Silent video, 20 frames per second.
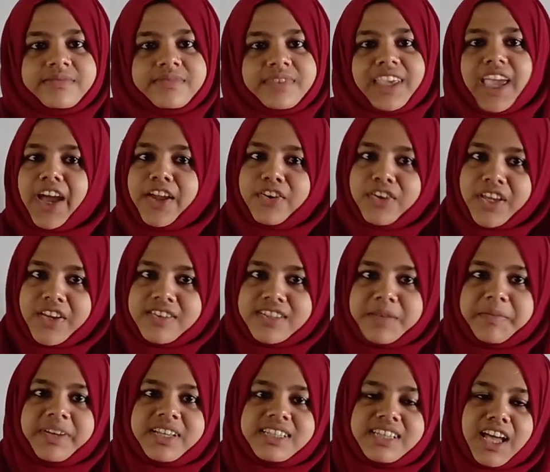Can you give
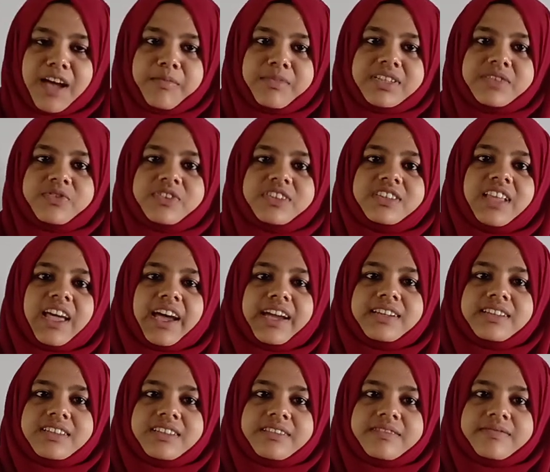some examples for
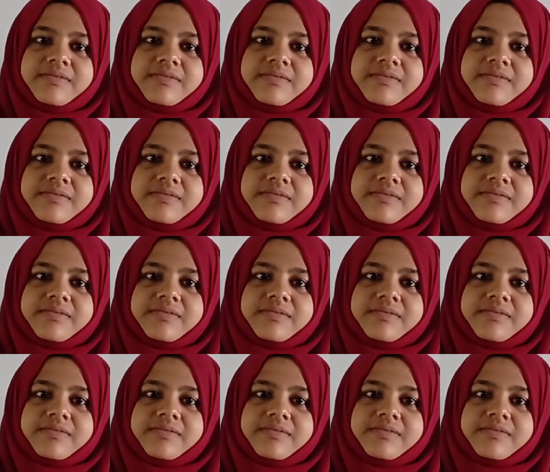that?